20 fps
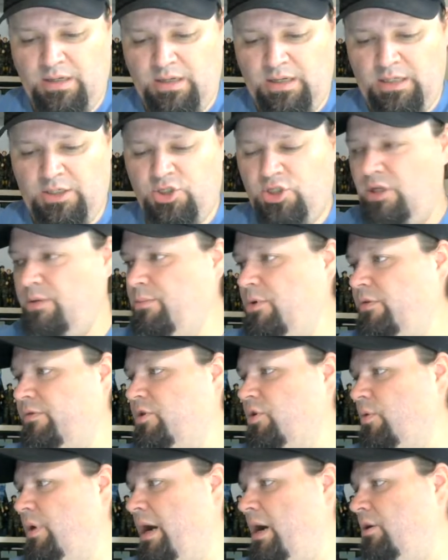And she moves
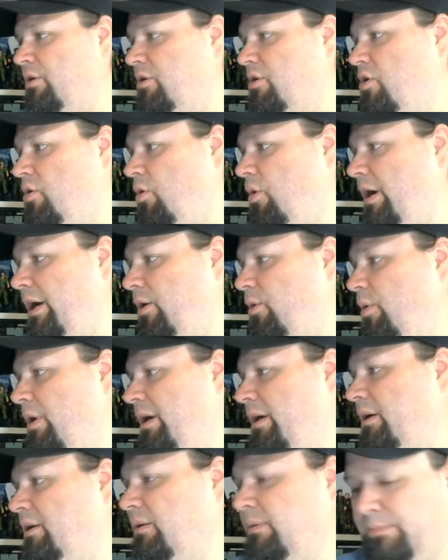around quite
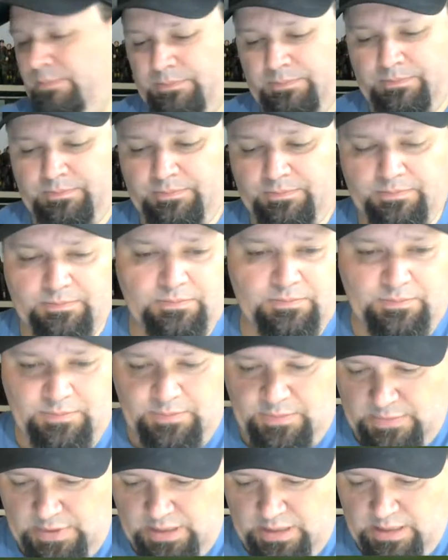well.
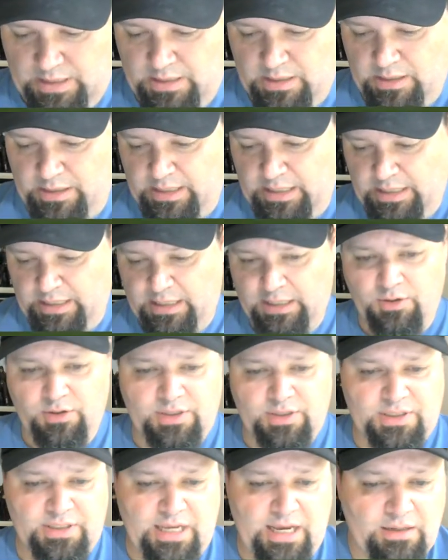I don't know, can I get her
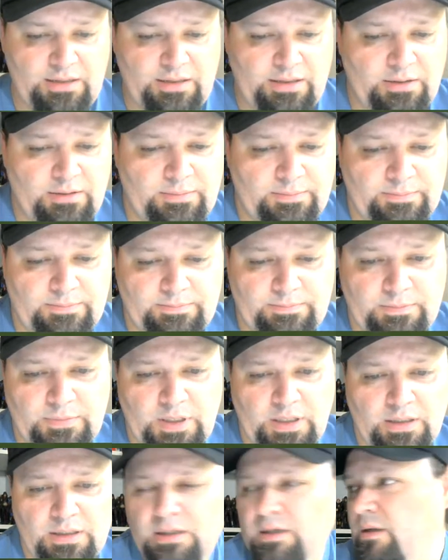to stand here?
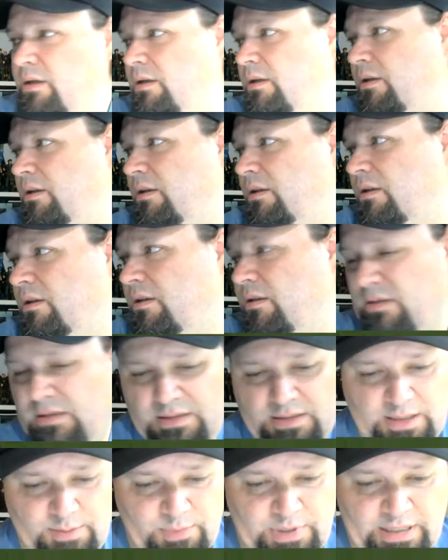
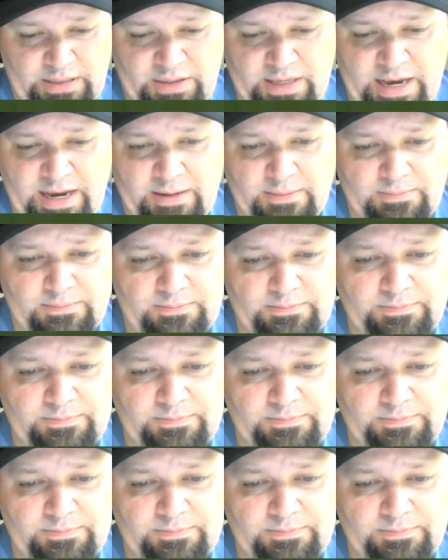Something like that.